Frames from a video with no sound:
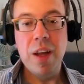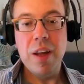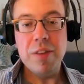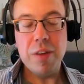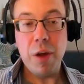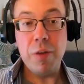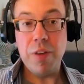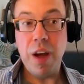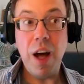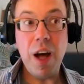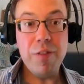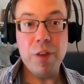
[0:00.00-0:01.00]
So for
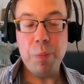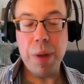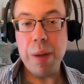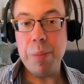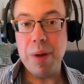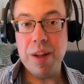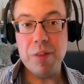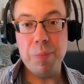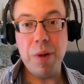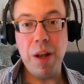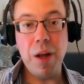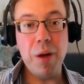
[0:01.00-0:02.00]
half of the people, it's
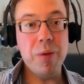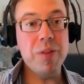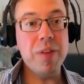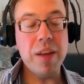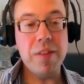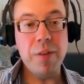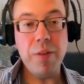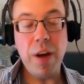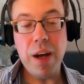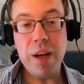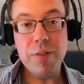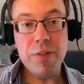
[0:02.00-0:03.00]
below
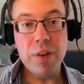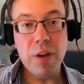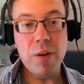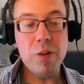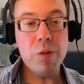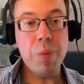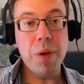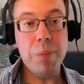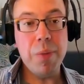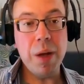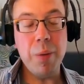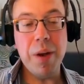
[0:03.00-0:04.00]
65 euros per
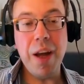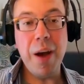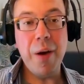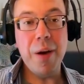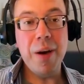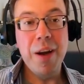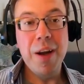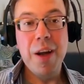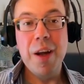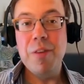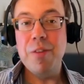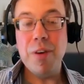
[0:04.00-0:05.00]
megawatt hour.
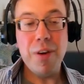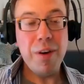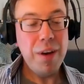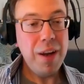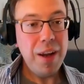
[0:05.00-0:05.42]
For